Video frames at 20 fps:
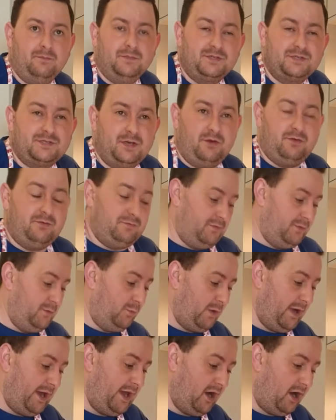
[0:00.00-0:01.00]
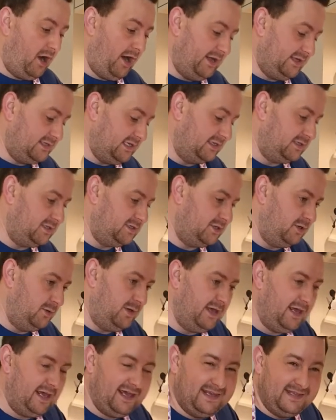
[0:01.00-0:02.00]
So the way I tend to do
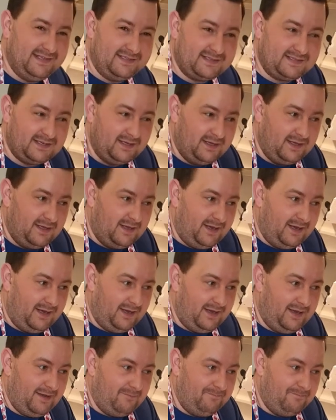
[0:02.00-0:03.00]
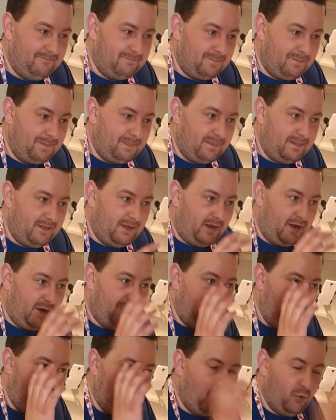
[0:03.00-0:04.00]
it is, I
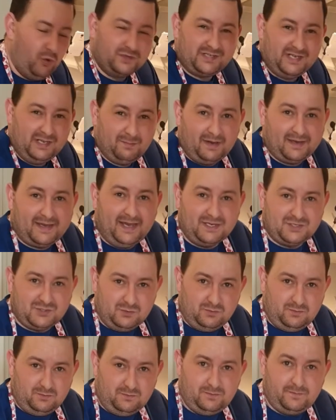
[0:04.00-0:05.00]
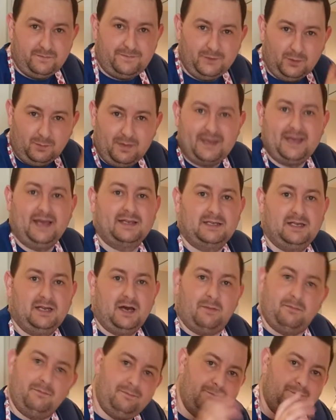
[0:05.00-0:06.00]
put water in my kettle, fill my kettle
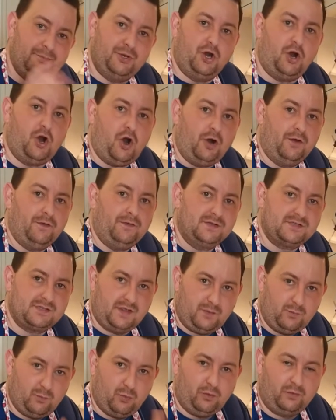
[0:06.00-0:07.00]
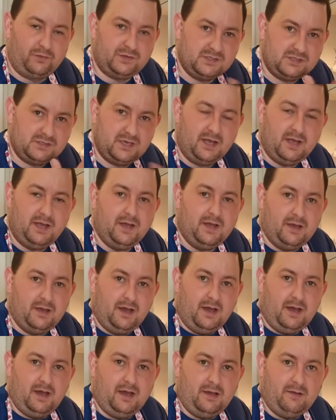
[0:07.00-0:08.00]
up, put it on so the water's
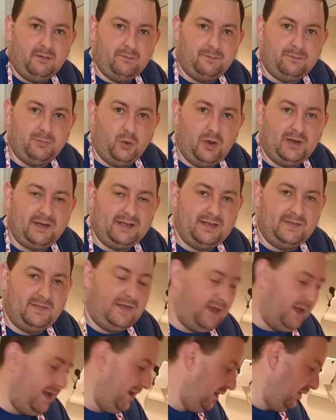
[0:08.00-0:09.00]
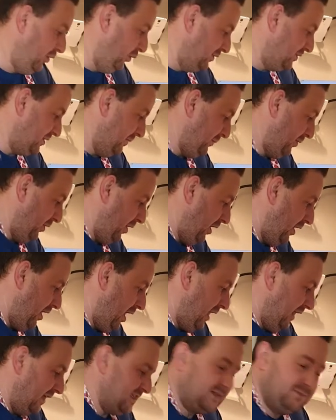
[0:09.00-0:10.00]
boiling in there. I'll also put
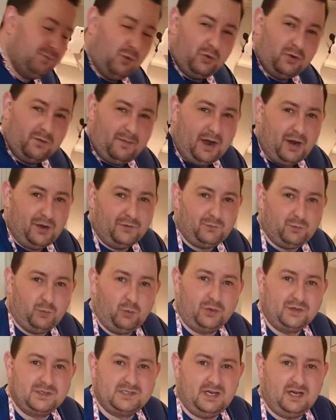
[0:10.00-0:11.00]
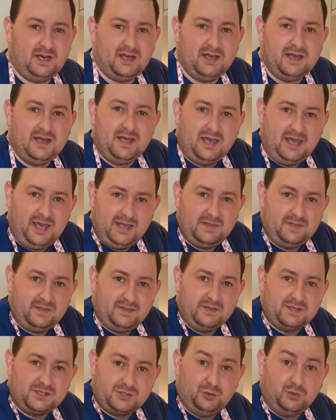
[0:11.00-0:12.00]
a small amount of water
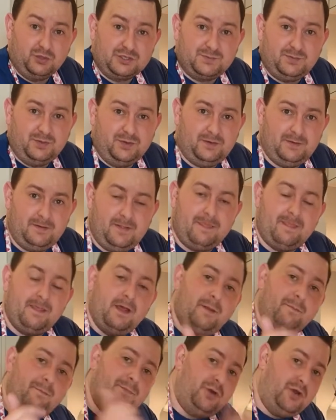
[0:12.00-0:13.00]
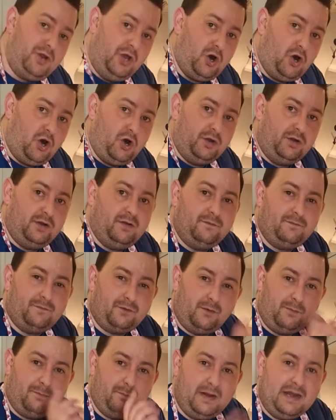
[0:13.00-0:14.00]
in the saucepan, put it on
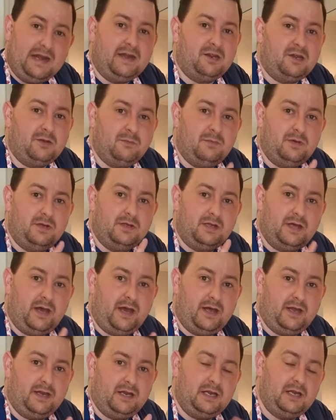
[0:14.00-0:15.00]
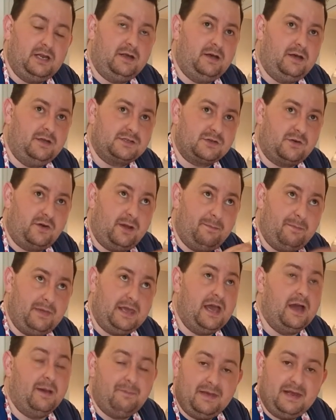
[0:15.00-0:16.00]
for a medium,
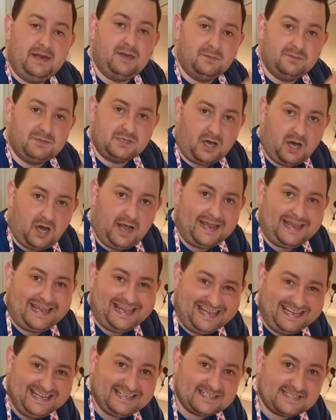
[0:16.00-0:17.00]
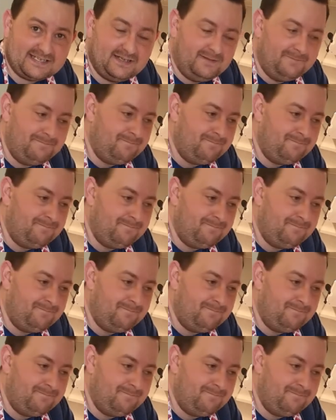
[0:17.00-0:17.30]
medium to high heat.